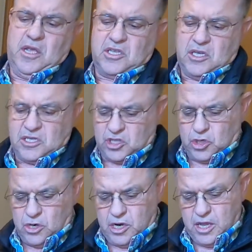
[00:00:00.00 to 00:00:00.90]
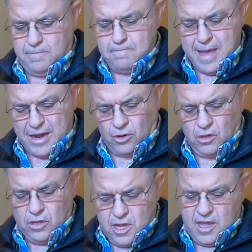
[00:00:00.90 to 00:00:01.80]
It's a sturdy,
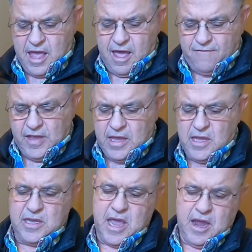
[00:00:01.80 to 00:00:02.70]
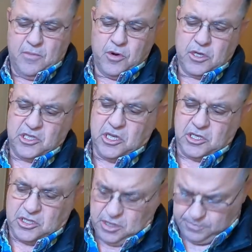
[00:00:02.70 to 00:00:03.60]
metal, heavy camera
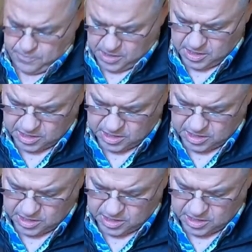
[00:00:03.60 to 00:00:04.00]
system.